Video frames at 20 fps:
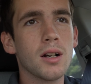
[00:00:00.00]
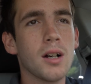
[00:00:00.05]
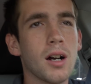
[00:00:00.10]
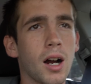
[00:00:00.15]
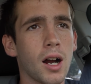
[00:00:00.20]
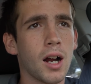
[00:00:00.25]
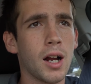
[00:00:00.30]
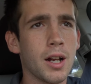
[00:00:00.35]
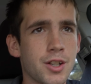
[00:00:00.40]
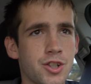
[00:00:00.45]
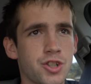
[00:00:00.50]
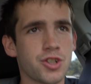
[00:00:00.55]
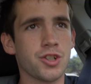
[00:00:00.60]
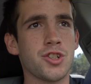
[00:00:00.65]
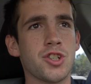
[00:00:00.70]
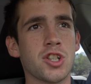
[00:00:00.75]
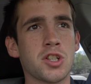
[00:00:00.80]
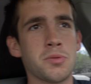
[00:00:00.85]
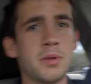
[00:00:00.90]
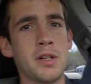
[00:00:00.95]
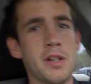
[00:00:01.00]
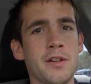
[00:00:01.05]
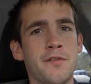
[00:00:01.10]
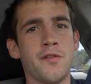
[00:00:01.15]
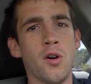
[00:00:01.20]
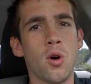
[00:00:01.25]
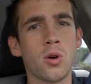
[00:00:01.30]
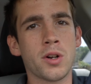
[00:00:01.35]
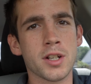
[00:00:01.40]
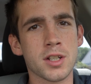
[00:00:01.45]
I should just be
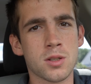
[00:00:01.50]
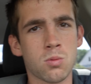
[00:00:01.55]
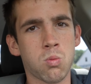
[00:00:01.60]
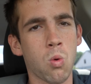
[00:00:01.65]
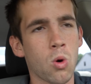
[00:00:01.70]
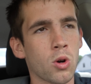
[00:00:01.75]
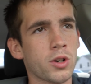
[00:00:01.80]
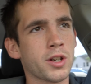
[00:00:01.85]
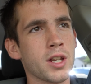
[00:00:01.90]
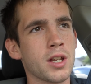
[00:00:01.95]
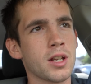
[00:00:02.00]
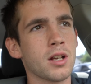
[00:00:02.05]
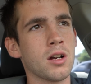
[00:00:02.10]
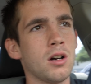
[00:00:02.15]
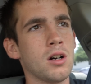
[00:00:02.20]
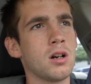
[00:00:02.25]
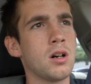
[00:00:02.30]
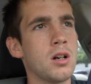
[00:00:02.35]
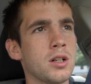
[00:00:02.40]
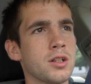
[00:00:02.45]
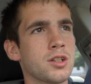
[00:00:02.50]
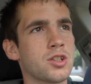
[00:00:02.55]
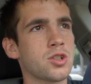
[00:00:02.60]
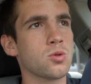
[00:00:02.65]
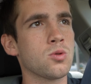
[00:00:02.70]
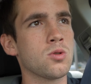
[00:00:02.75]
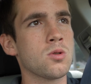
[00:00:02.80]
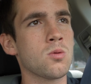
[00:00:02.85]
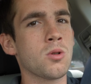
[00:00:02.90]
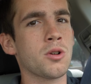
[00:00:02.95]
focused working on
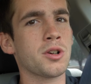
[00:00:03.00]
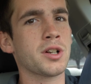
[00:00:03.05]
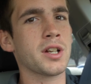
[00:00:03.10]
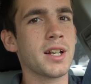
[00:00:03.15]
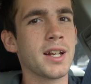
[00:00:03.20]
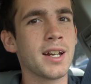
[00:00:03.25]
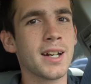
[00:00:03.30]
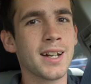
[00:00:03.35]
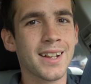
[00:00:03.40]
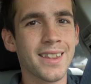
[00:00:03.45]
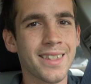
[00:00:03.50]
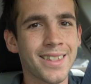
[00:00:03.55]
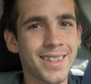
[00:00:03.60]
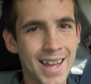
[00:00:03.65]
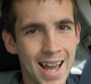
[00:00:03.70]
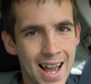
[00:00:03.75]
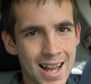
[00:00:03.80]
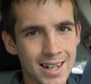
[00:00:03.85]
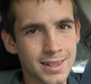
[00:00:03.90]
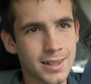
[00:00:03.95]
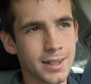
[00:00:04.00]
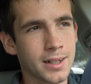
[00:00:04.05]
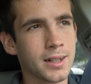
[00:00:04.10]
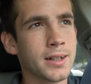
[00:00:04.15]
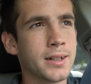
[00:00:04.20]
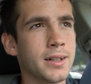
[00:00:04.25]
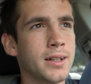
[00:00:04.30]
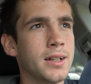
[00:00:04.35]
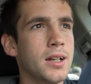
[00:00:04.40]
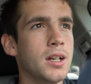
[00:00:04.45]
schoolwork and getting that
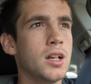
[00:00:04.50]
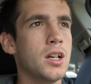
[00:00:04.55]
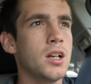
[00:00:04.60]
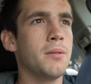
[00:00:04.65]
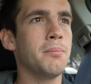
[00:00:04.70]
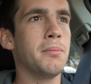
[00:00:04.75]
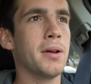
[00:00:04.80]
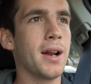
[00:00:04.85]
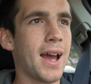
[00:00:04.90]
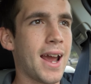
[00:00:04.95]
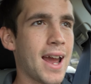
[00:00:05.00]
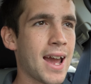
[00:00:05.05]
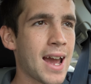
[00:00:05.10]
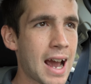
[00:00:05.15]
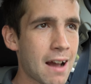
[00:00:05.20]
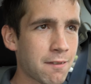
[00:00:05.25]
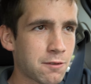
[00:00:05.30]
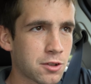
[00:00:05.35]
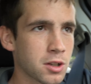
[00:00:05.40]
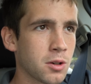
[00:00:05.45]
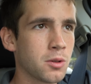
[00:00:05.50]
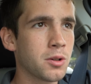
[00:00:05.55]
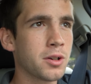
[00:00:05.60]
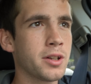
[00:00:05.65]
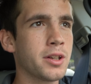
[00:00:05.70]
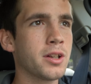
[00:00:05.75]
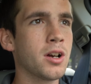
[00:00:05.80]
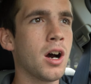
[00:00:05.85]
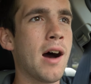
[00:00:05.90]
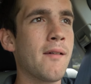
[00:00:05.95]
done. But I have to go
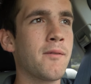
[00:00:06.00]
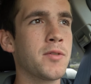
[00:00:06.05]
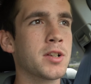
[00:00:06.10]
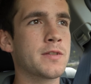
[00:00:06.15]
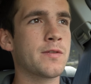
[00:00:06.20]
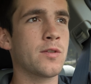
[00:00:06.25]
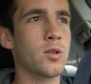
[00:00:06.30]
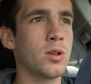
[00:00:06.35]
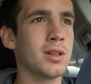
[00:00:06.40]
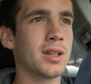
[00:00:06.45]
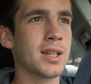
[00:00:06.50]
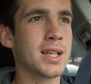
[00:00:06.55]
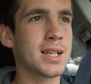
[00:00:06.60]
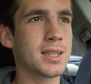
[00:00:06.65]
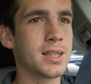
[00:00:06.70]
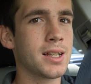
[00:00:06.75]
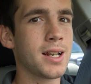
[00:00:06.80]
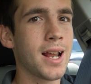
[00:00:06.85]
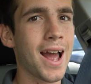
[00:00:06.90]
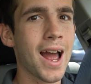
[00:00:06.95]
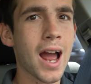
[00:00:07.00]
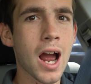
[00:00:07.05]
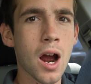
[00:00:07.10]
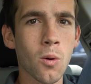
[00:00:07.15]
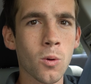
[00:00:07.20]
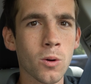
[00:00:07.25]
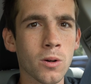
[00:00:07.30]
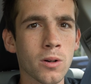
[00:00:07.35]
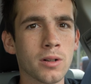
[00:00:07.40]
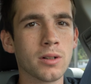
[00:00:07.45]
into the office for at least an
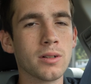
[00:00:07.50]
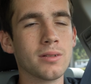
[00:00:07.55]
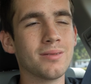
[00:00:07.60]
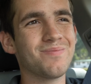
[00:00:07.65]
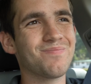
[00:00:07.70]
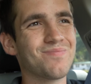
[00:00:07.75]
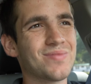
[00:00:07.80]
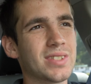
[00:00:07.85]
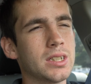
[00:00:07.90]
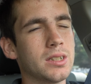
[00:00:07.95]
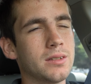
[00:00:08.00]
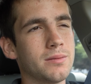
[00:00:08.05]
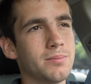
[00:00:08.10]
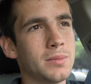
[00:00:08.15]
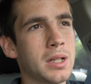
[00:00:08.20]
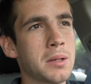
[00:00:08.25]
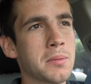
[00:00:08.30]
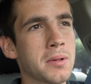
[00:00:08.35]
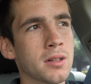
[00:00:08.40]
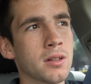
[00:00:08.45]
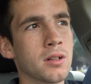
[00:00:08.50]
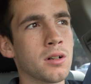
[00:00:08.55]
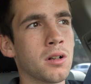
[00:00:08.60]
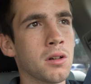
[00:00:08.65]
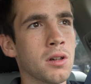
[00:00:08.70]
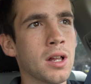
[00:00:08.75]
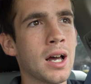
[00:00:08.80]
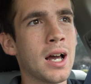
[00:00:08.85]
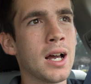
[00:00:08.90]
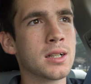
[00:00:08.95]
hour, maybe a
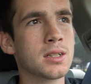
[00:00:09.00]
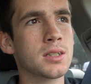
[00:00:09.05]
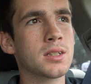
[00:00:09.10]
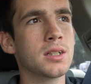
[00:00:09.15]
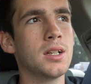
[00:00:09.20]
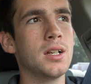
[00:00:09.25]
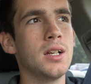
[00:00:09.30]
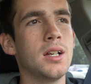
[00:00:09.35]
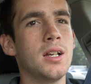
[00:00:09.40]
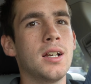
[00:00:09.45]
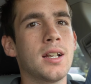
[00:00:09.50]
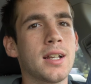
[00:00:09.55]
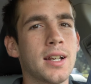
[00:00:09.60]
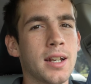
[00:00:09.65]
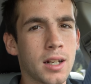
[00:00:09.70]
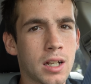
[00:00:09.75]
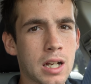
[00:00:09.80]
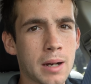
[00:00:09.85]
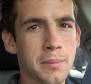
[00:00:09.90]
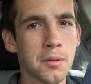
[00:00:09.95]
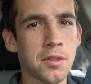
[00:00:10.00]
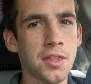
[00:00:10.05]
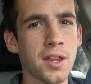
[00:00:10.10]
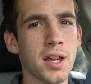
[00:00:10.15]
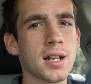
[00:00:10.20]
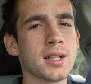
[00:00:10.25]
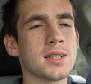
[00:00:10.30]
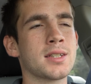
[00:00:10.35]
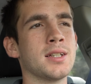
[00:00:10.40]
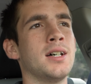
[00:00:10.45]
little less, get a couple
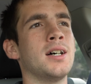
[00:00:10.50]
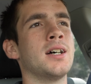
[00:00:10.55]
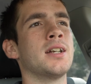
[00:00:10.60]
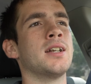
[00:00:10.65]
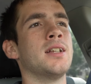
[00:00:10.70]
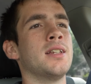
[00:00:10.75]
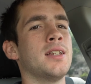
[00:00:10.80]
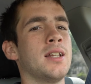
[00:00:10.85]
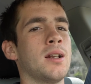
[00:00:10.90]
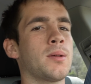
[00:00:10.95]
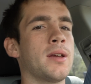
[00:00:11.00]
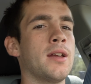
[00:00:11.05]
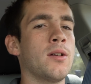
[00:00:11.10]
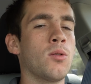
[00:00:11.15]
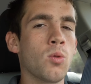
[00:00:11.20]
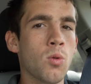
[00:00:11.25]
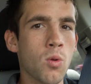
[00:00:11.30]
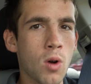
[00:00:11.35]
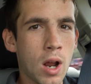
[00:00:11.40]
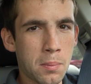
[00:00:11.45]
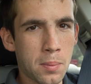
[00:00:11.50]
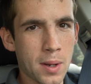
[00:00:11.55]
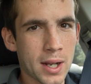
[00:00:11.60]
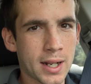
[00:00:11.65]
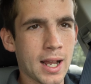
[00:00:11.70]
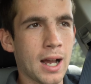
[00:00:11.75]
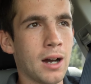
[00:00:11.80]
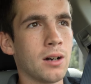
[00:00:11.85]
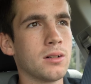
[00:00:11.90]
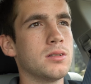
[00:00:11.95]
things done, and then I'm getting right
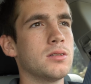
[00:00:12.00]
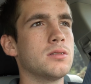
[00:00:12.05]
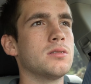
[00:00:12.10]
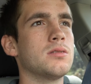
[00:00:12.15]
back out.